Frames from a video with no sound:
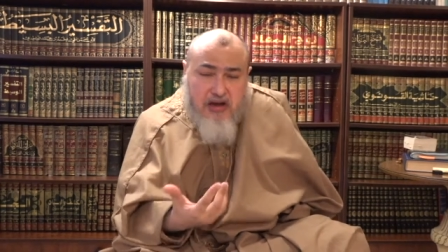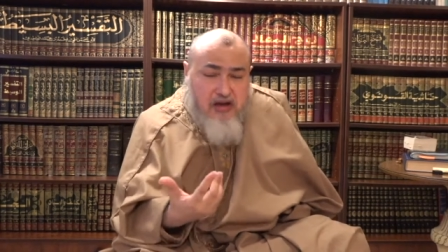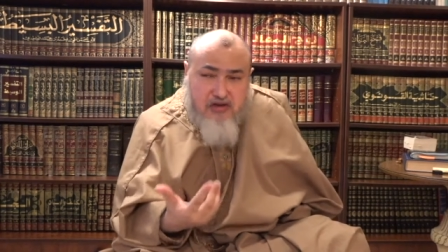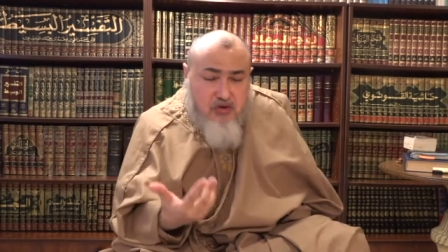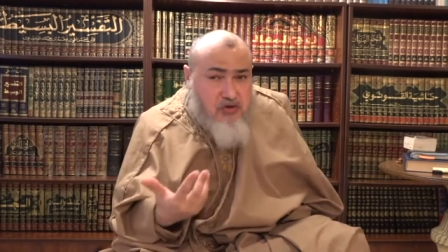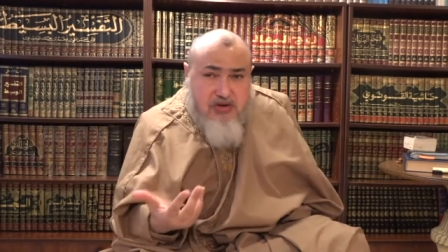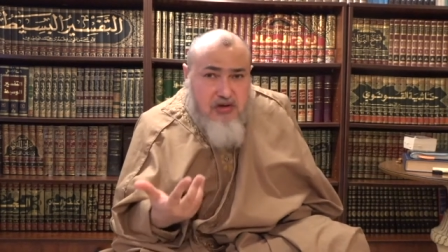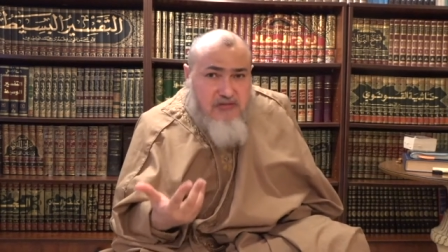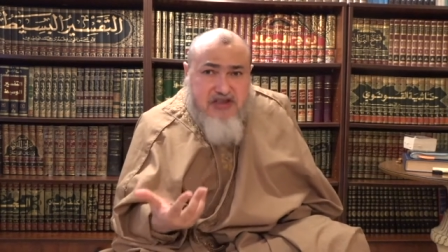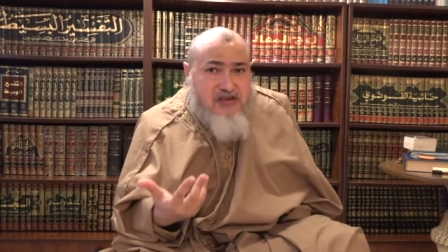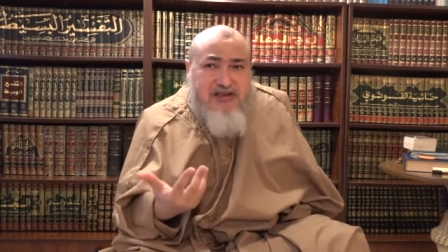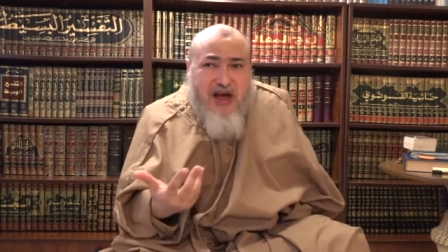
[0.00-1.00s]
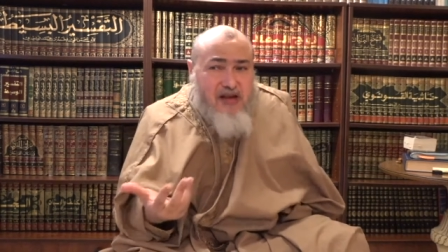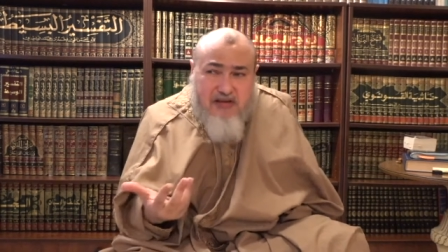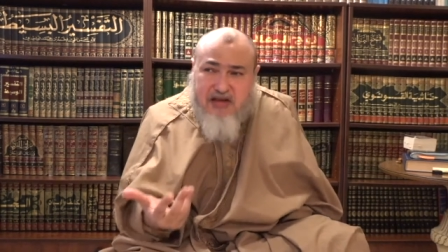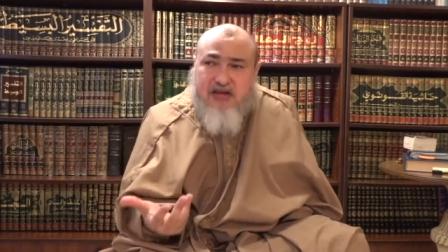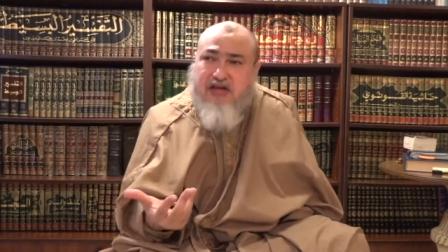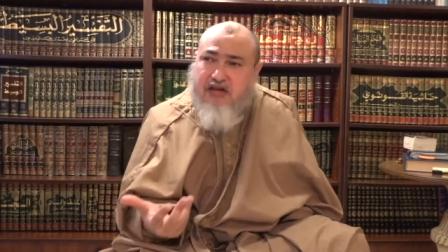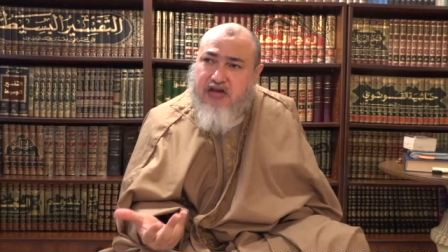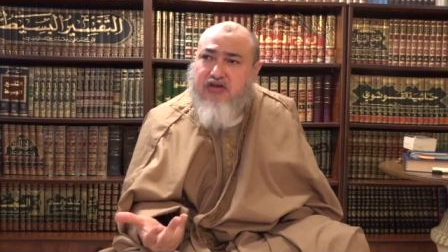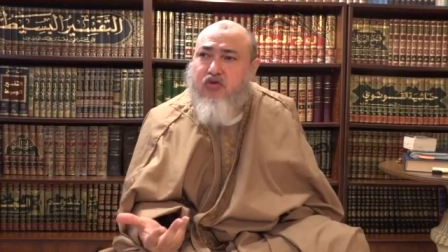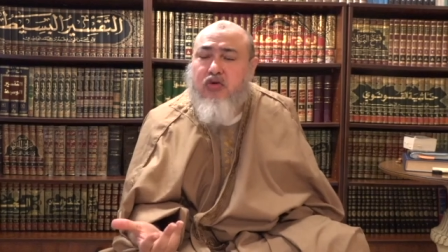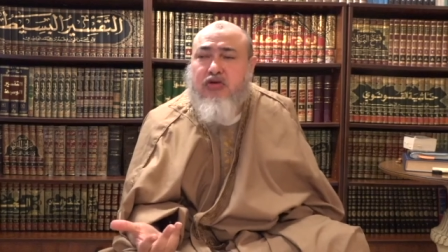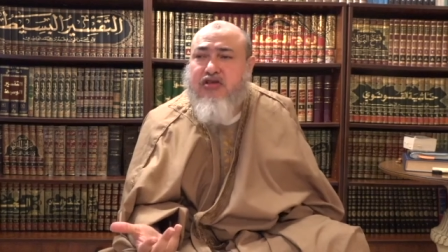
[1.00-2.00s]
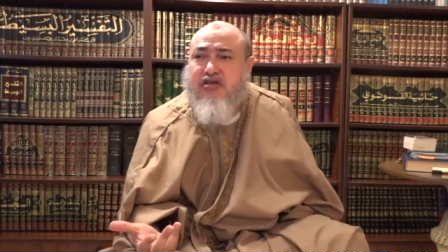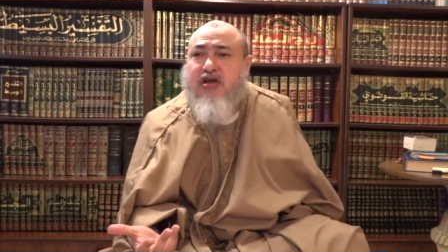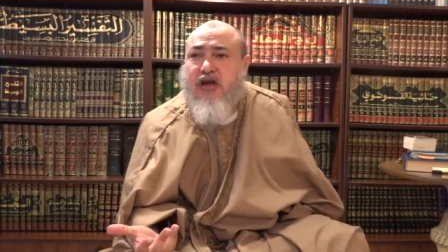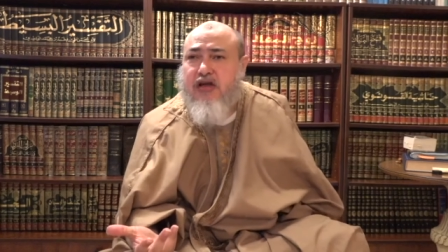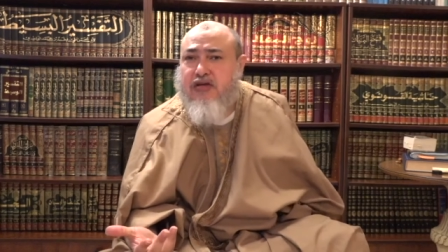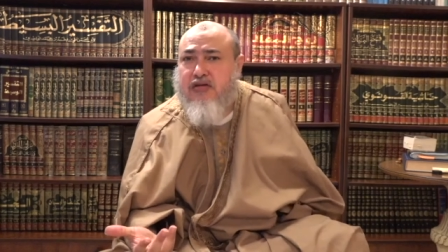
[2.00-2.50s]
Jerusalem is not the third holy site.